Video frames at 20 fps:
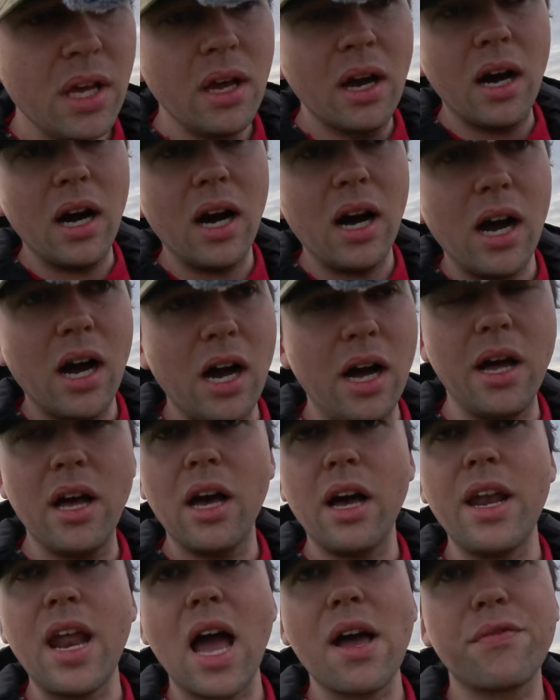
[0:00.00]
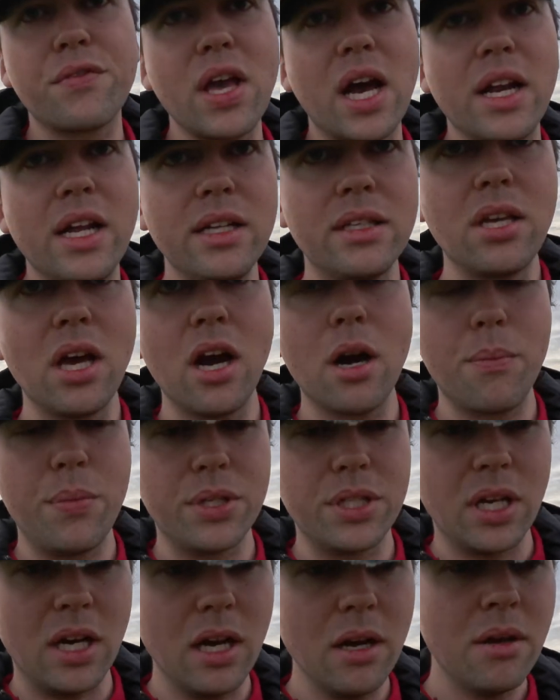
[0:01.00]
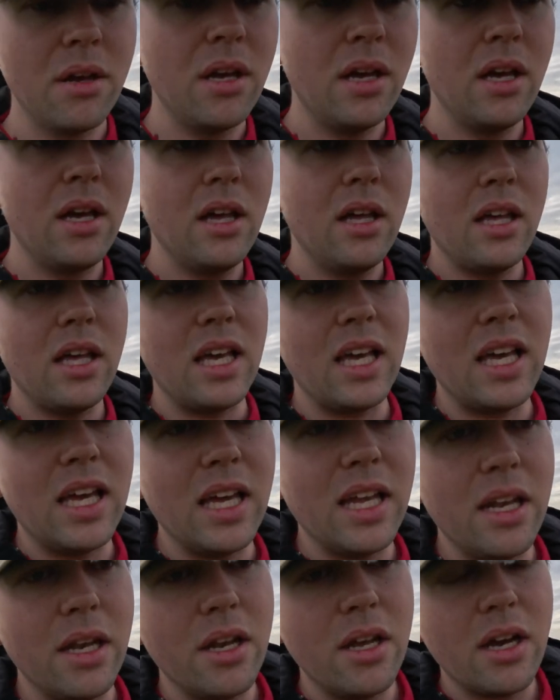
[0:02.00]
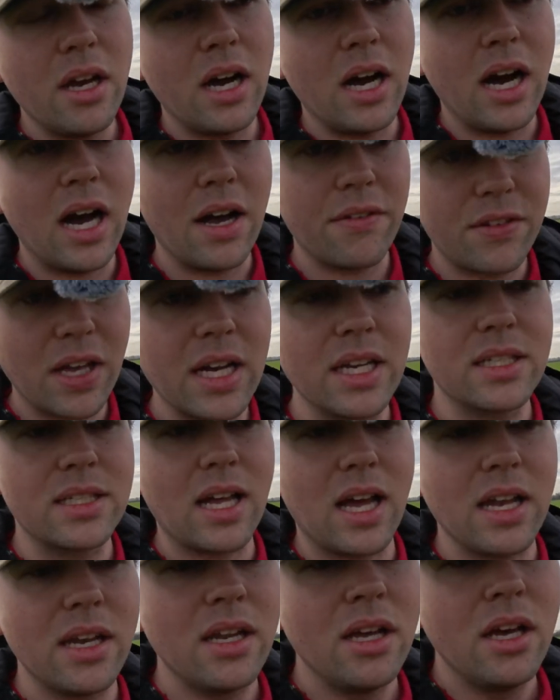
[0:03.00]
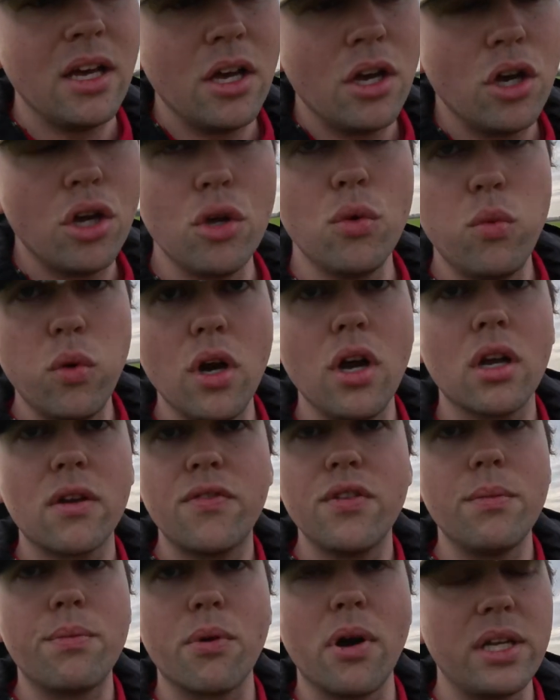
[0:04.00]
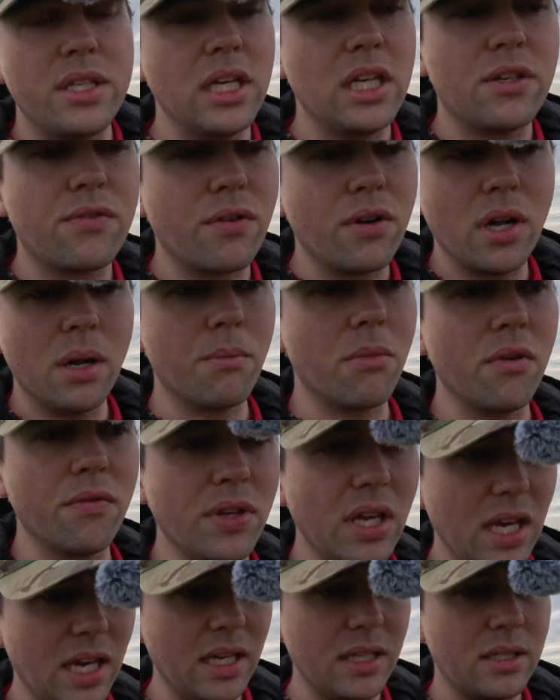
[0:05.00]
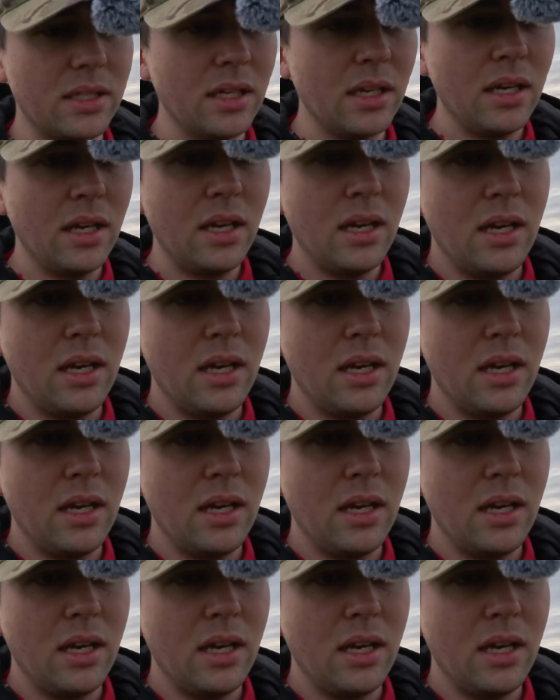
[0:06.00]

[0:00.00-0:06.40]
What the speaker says: An Afghan interpreter in Afghanistan who worked for the British for a number of years.